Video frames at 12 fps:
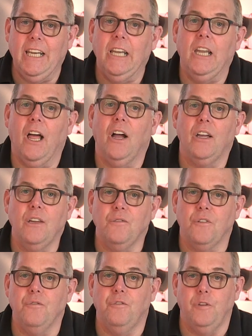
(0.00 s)
in
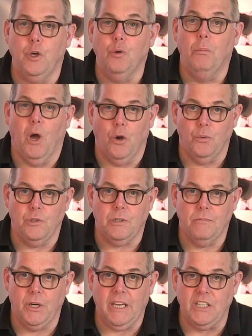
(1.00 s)
live view mode.
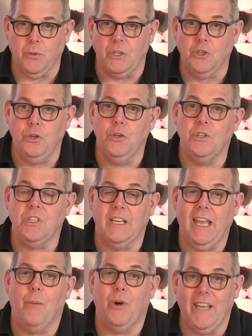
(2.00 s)
Okay, so it turns the
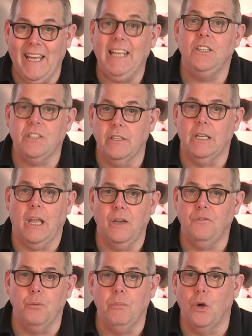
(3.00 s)
camera into the
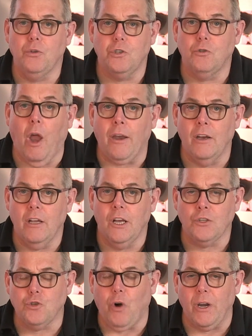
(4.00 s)
live view mode
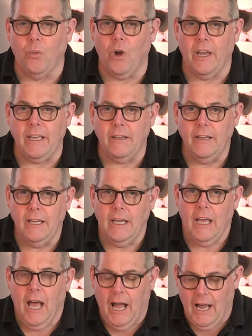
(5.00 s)
straight away.
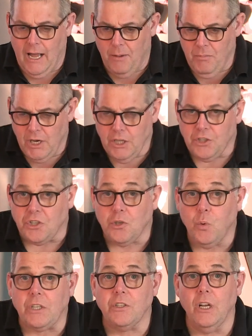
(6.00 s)
To
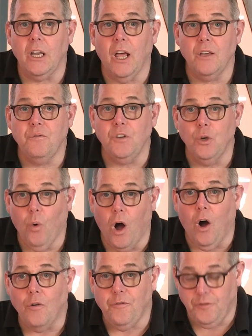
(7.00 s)
switch the live view
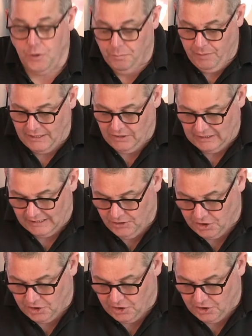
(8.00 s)
off, you basically